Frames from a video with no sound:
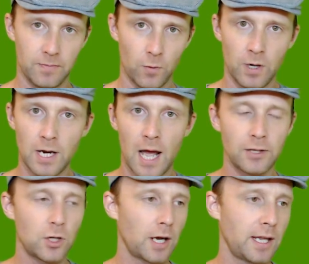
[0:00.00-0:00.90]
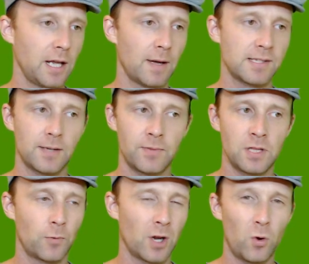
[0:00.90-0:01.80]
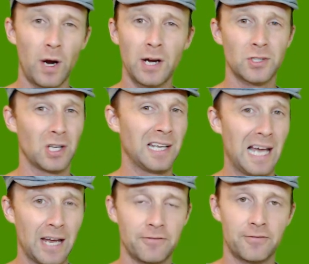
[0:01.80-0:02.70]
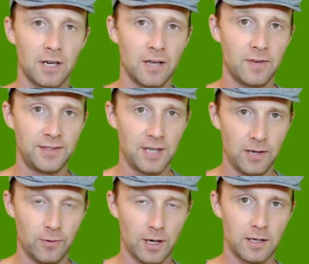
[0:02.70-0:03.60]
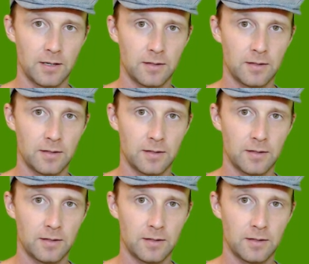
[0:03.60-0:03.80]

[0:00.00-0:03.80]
We're not talking about something that requires a lot of forgiveness anyway.